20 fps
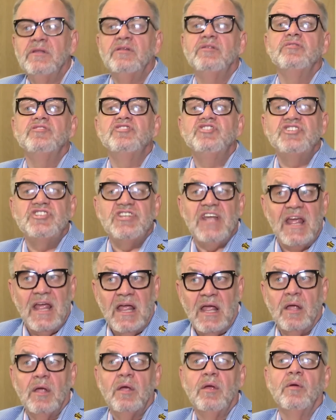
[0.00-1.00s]
to
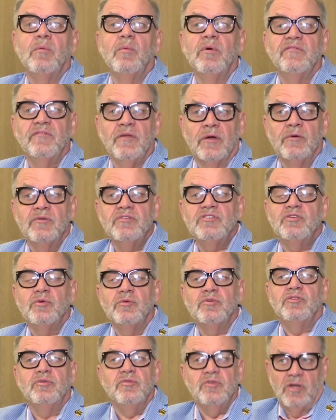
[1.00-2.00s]
share with those
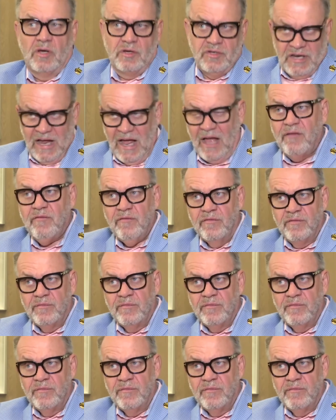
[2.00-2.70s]
who do not have.